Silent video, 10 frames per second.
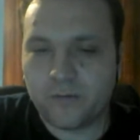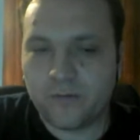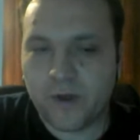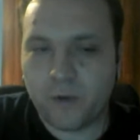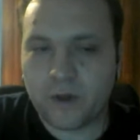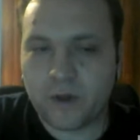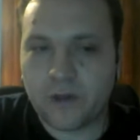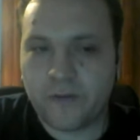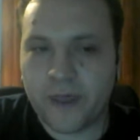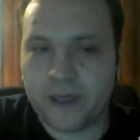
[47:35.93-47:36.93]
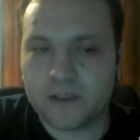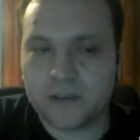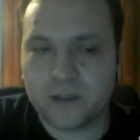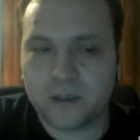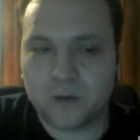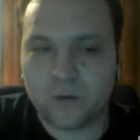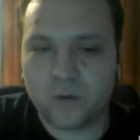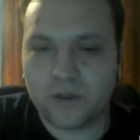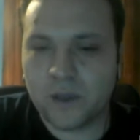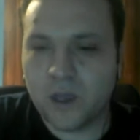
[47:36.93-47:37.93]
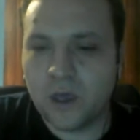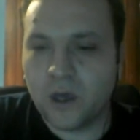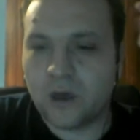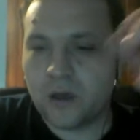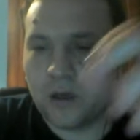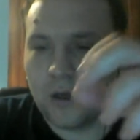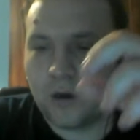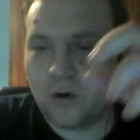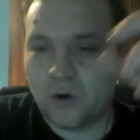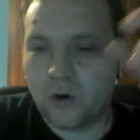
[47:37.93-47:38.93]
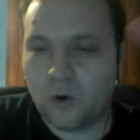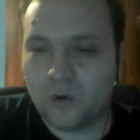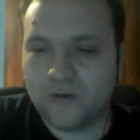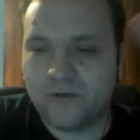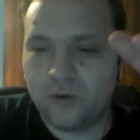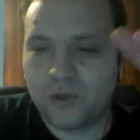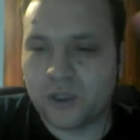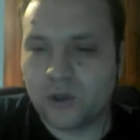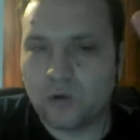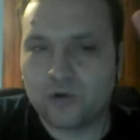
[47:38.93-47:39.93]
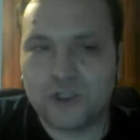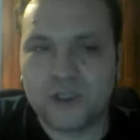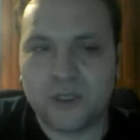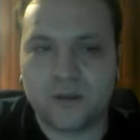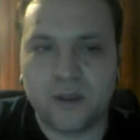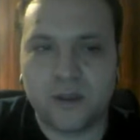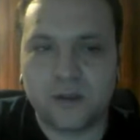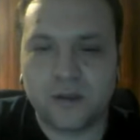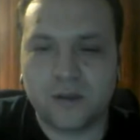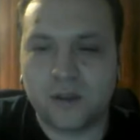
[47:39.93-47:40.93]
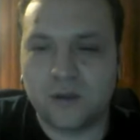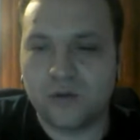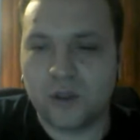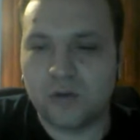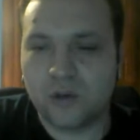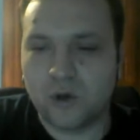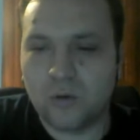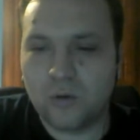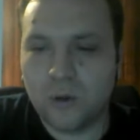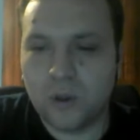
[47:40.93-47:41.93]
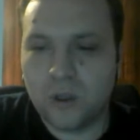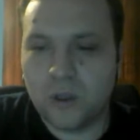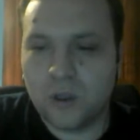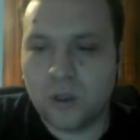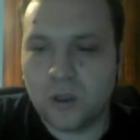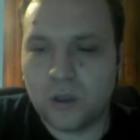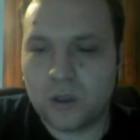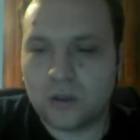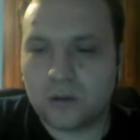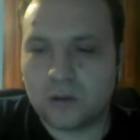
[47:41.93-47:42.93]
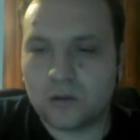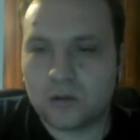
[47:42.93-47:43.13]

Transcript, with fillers: Very well connects uh, with uh, all the view technologies that that that you that you know. Uh,